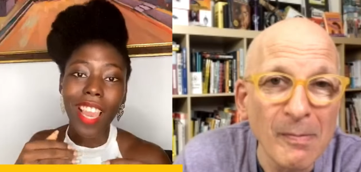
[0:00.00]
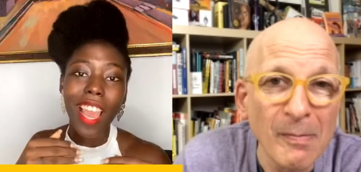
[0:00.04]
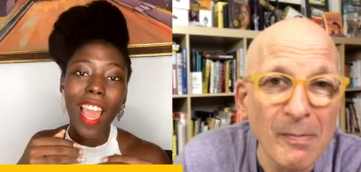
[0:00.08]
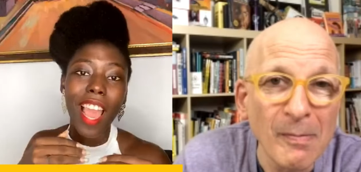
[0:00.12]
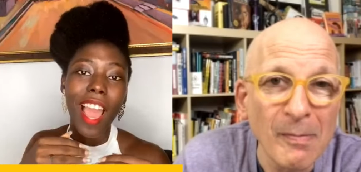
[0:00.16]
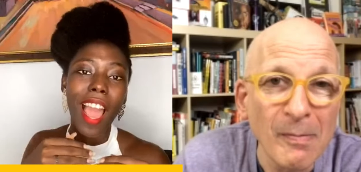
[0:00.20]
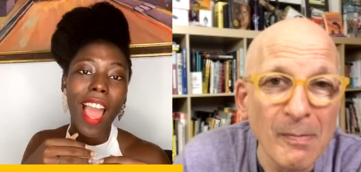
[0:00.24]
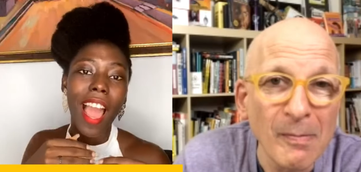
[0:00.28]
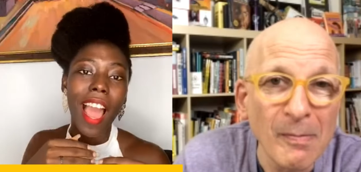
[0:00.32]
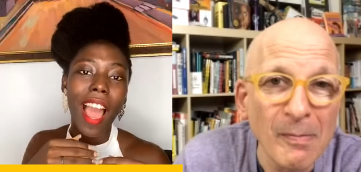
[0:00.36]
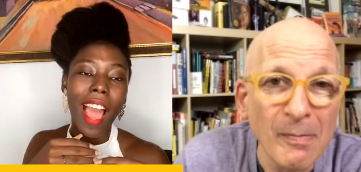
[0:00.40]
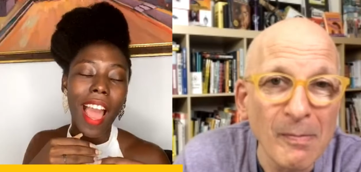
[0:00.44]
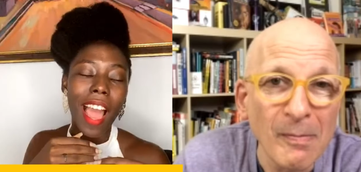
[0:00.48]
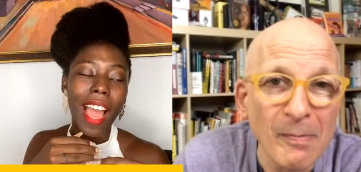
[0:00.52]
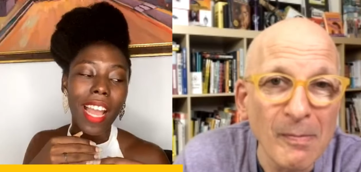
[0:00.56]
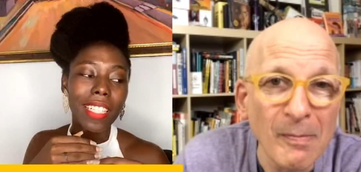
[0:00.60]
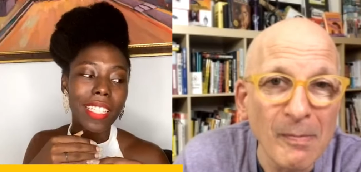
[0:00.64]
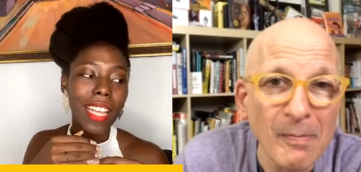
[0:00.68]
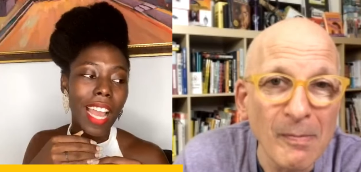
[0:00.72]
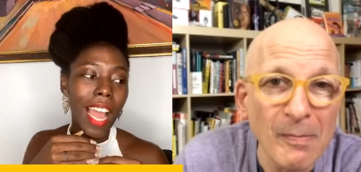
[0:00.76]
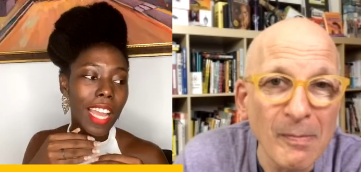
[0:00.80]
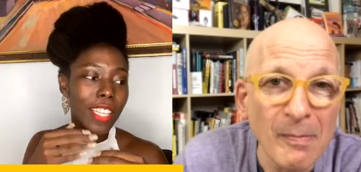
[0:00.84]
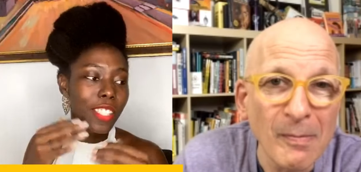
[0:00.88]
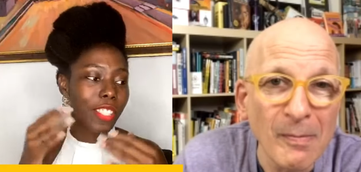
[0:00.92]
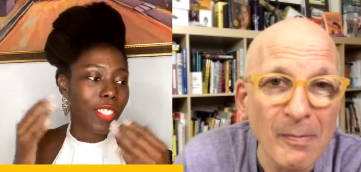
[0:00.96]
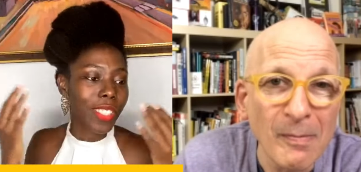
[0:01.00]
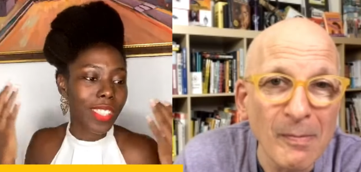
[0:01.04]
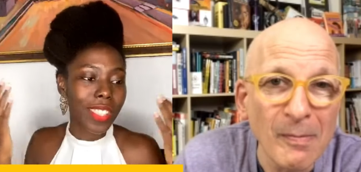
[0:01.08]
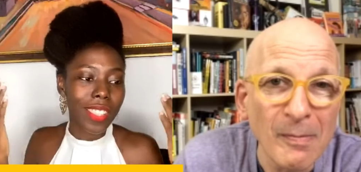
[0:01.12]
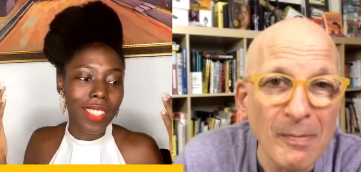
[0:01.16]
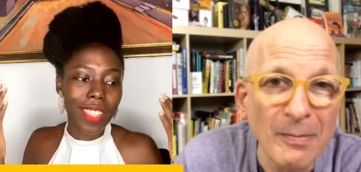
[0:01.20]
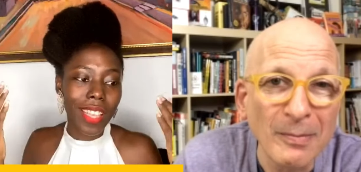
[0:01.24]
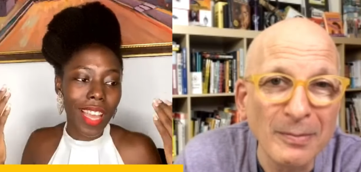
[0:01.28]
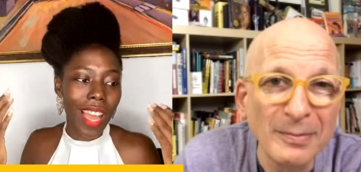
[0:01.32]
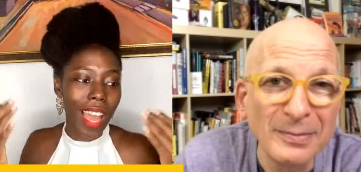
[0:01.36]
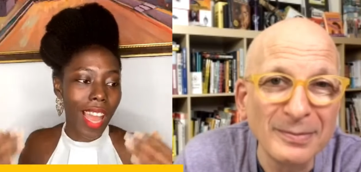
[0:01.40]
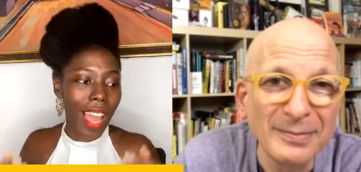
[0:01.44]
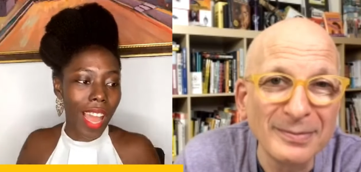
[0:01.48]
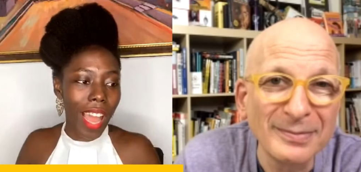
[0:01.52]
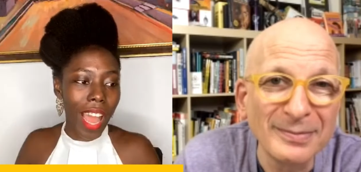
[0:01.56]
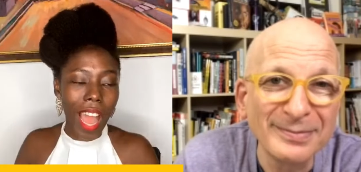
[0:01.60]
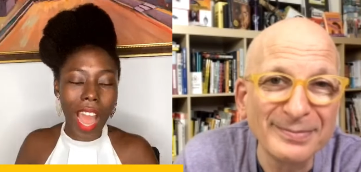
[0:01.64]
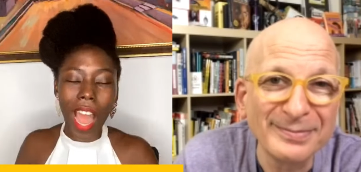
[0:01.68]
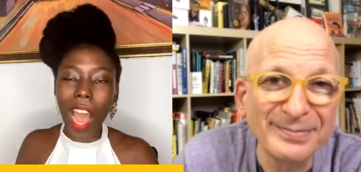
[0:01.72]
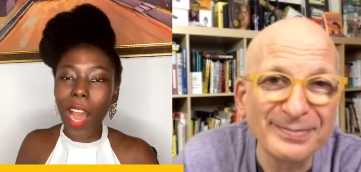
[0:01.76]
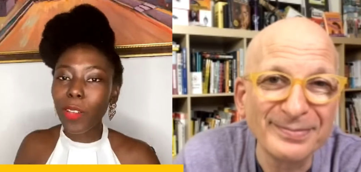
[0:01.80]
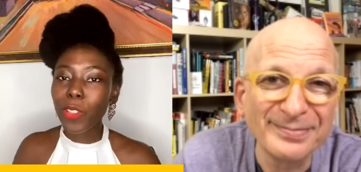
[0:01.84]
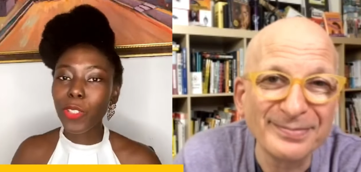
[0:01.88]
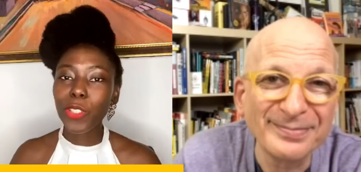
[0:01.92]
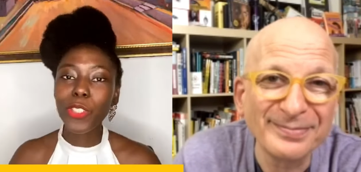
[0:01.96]
Speaker 1: and I just how do
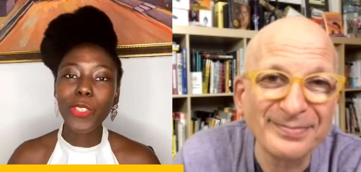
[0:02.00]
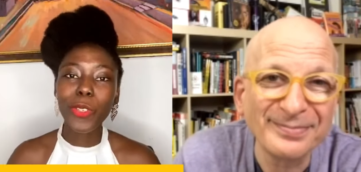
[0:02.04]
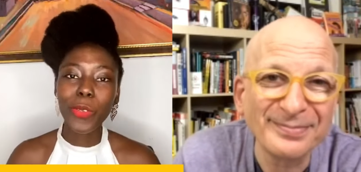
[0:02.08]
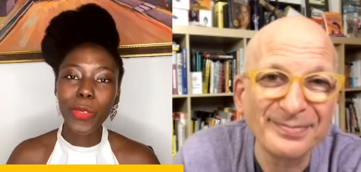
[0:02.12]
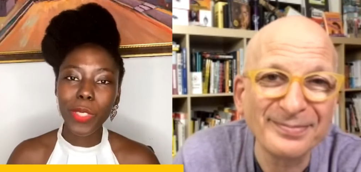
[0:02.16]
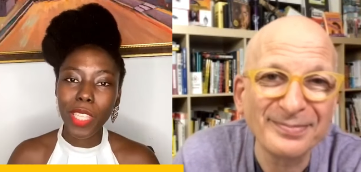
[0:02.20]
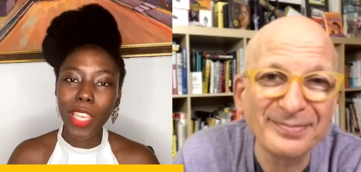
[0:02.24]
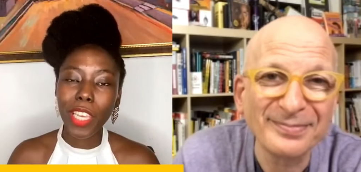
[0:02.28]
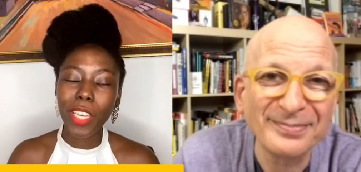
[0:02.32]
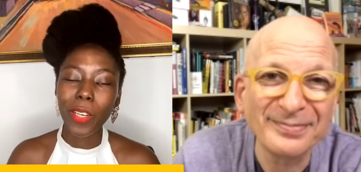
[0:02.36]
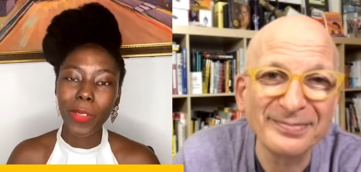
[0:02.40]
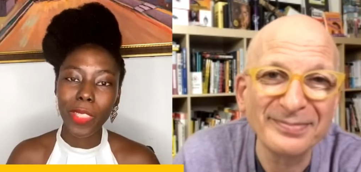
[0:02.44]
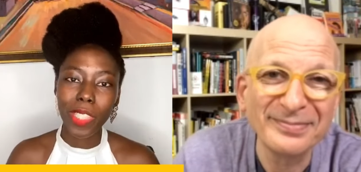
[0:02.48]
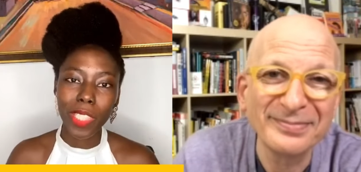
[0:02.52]
you stay consistent?